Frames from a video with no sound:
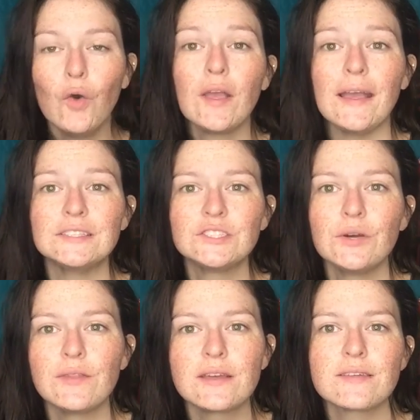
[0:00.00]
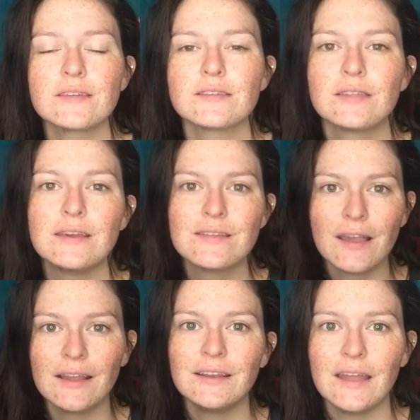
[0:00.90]
Okay, so this is the
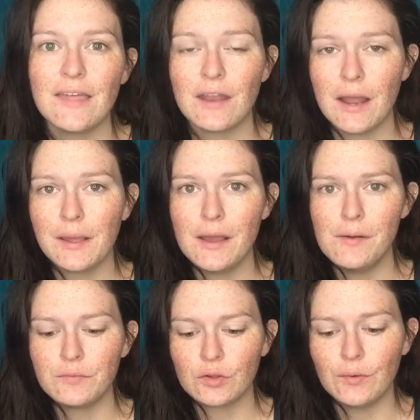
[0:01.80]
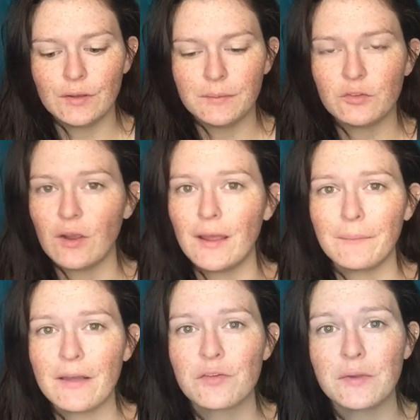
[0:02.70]
second day that I am going to be trying
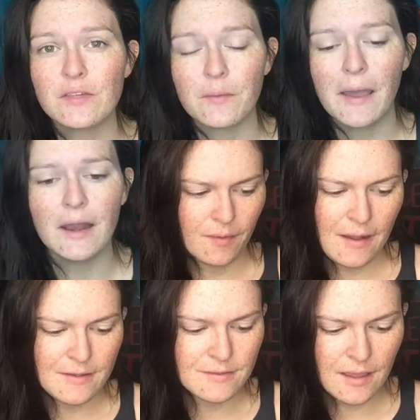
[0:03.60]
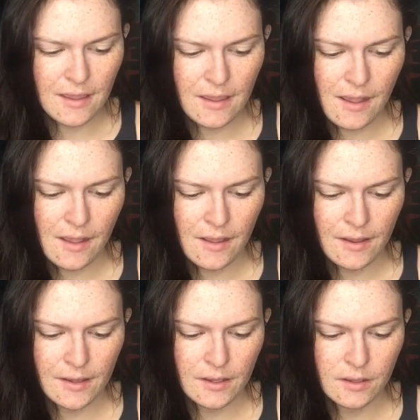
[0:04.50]
my sweet sweat. The last day
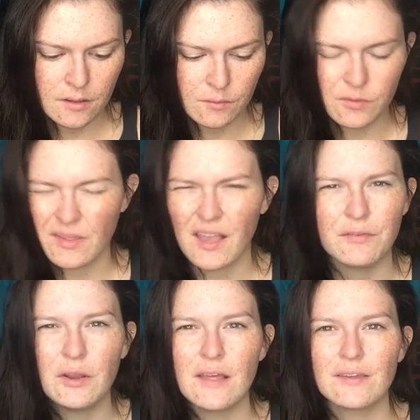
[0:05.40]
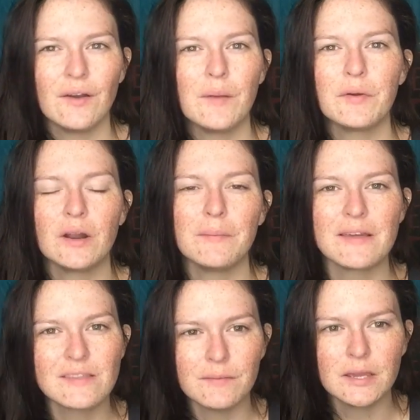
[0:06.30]
which was like a few days ago, I put it on my
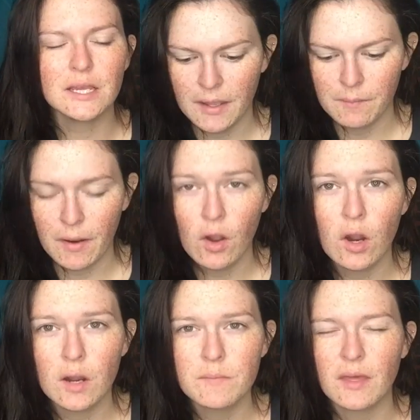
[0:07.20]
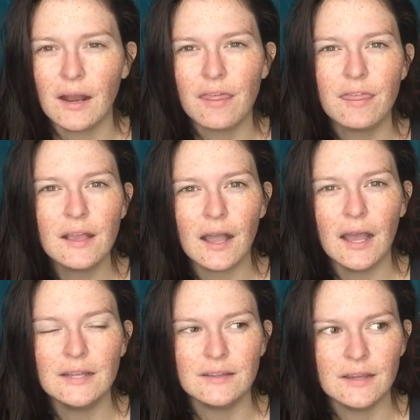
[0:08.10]
stomach and my arms, and I think
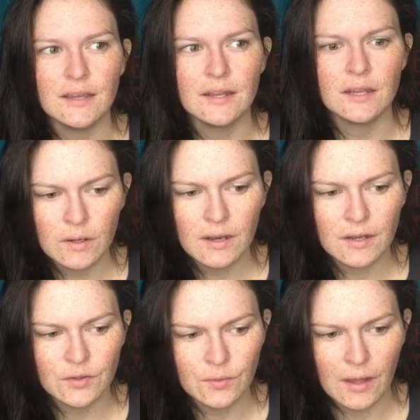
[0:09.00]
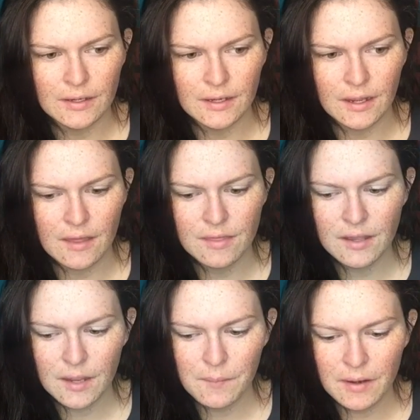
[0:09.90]
I did, what did I do that day? I
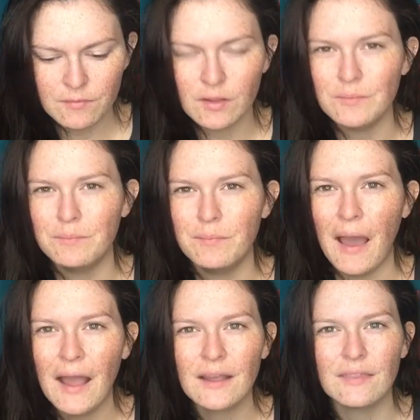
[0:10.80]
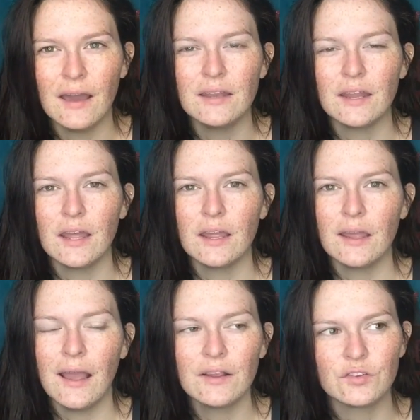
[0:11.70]
think I might have done back that day,
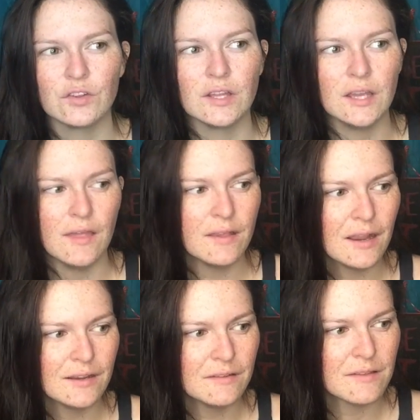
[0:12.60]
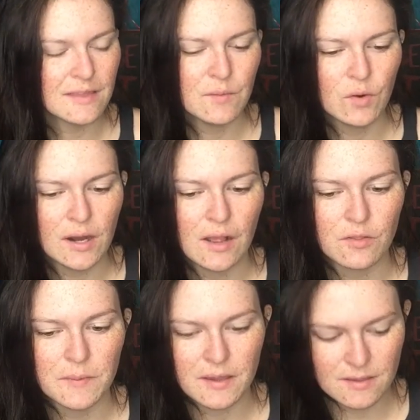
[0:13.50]
actually. I think I did the same
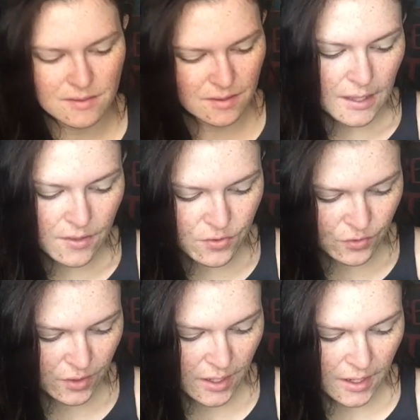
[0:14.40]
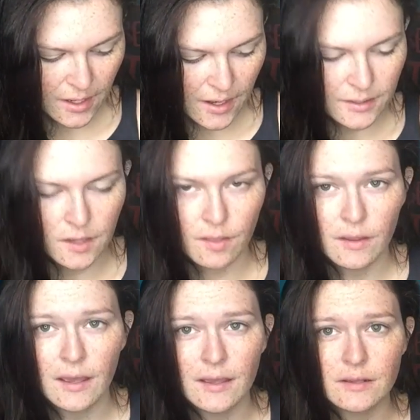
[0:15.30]
workouts because yesterday I did
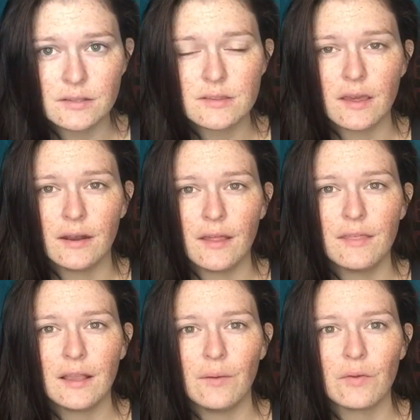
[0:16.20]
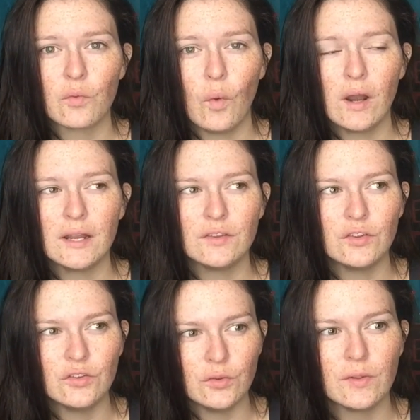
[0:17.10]
legs, and I think I was wanting
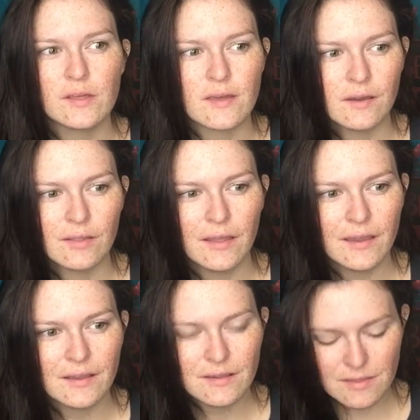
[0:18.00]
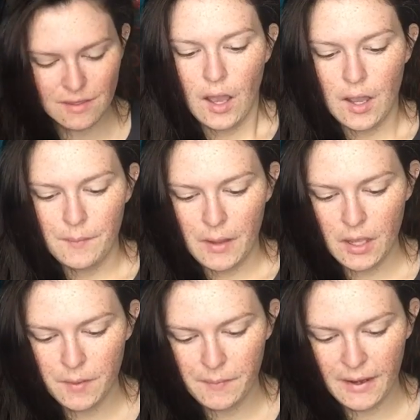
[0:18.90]
to do this on legs,
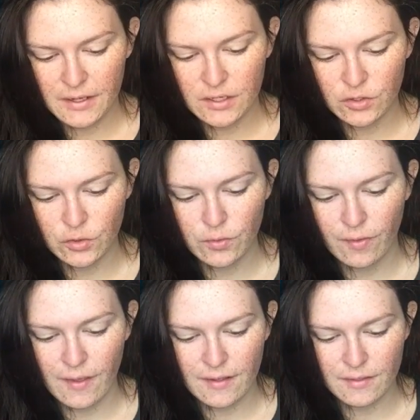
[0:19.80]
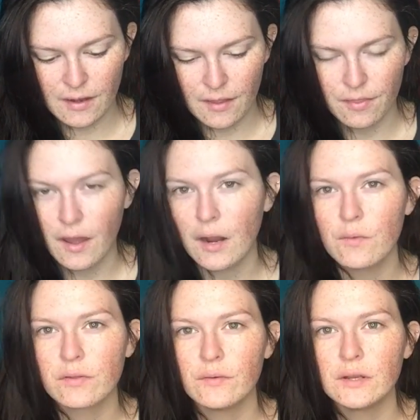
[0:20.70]
but I didn't do the legs that I thought I
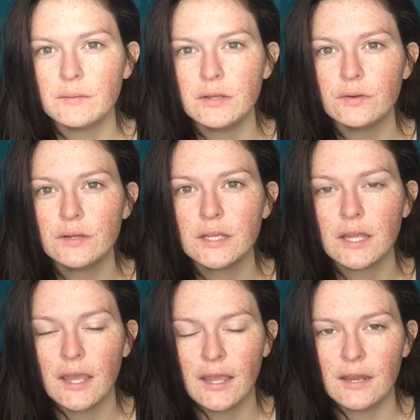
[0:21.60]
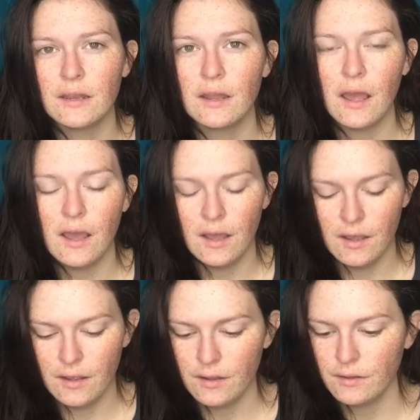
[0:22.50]
was going to be doing, and
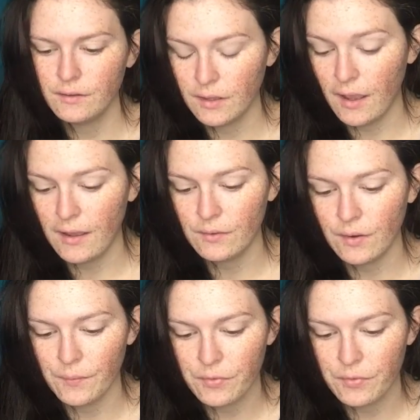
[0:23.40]
yeah, I don't know.